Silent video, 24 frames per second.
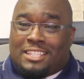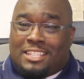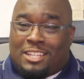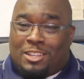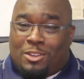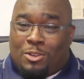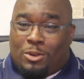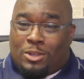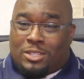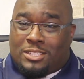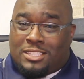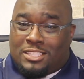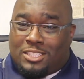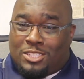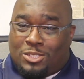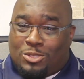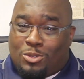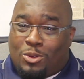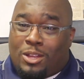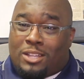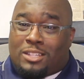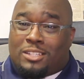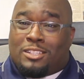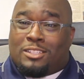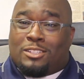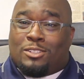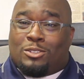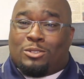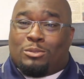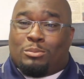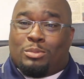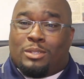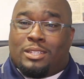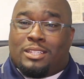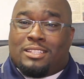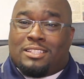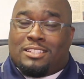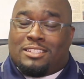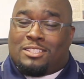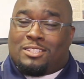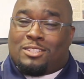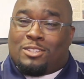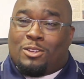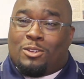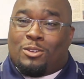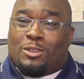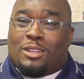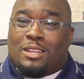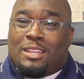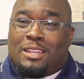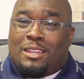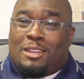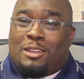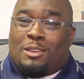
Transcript: the course is shortened a little bit, and so